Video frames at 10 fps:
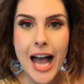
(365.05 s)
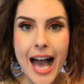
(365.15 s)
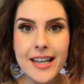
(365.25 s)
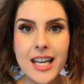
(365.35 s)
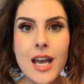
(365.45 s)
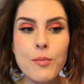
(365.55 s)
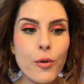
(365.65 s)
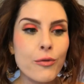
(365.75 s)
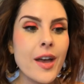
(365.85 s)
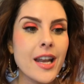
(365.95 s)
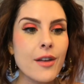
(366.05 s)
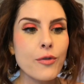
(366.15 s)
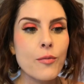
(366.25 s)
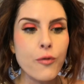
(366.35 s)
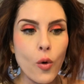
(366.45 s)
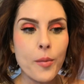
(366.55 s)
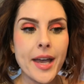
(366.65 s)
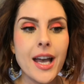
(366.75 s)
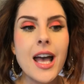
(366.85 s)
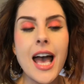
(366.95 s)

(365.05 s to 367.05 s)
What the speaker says: acne and prevent it from forming